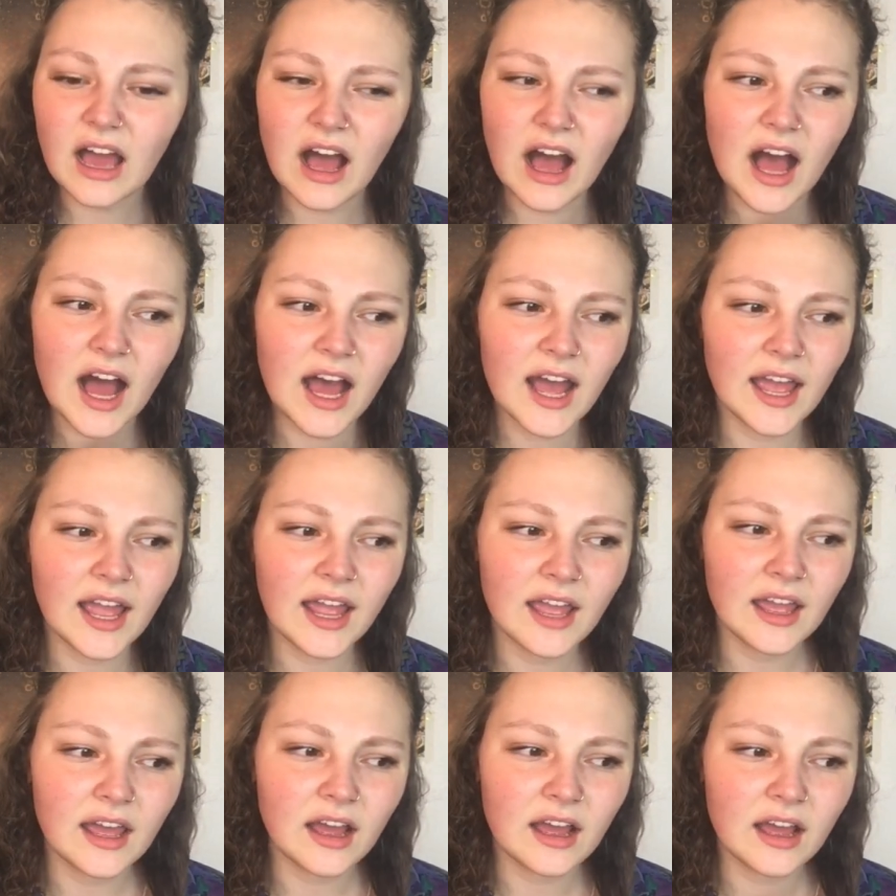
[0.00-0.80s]

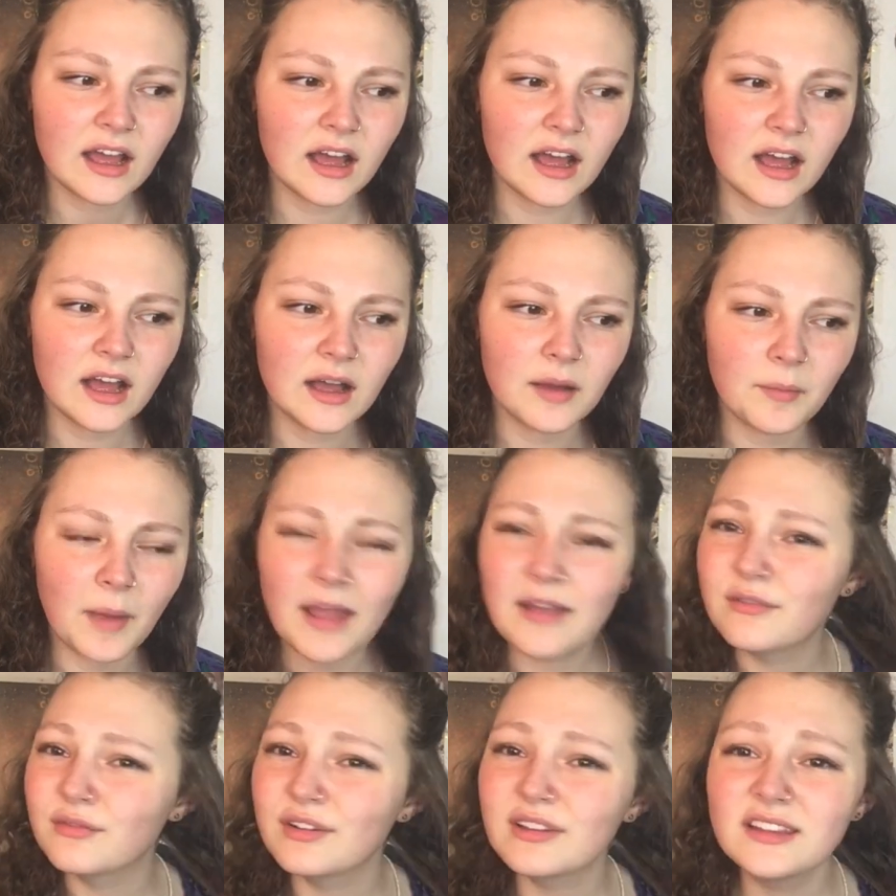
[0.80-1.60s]
I um,
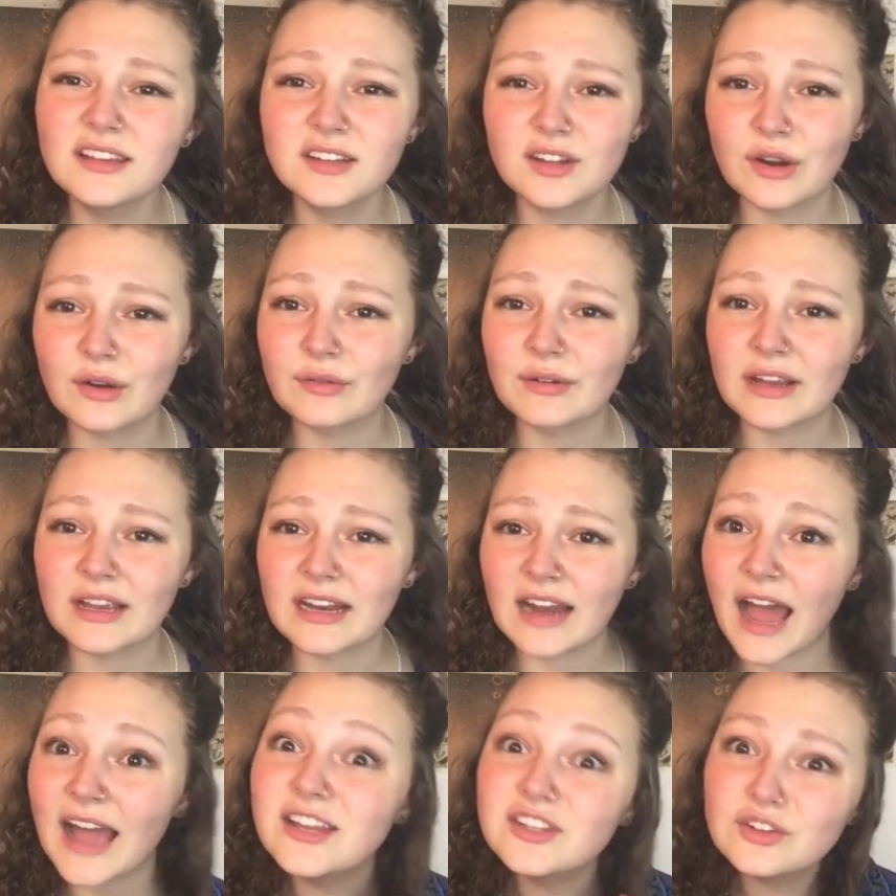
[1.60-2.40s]
I really don't
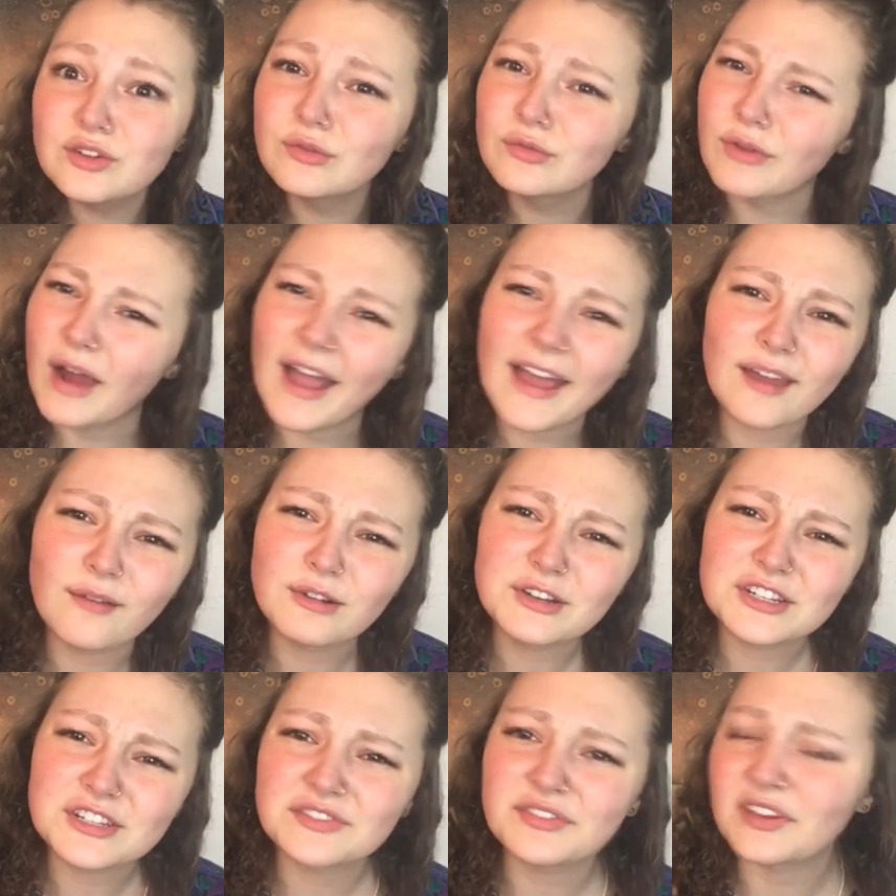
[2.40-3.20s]
read. I do write,
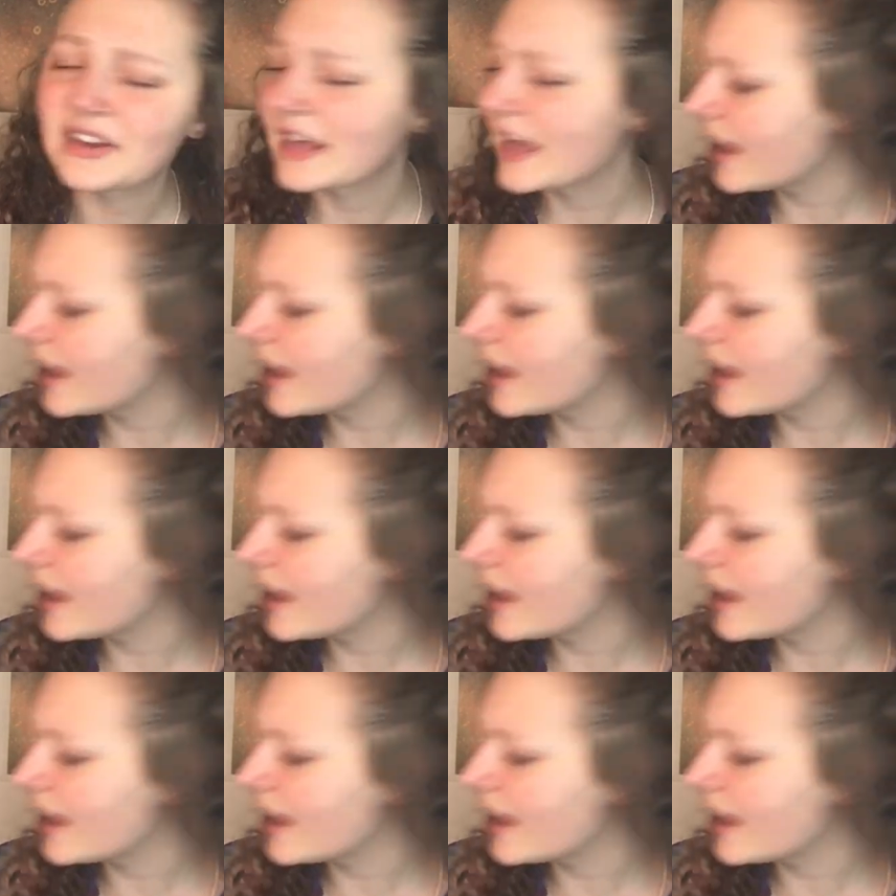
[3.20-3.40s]
which is funny.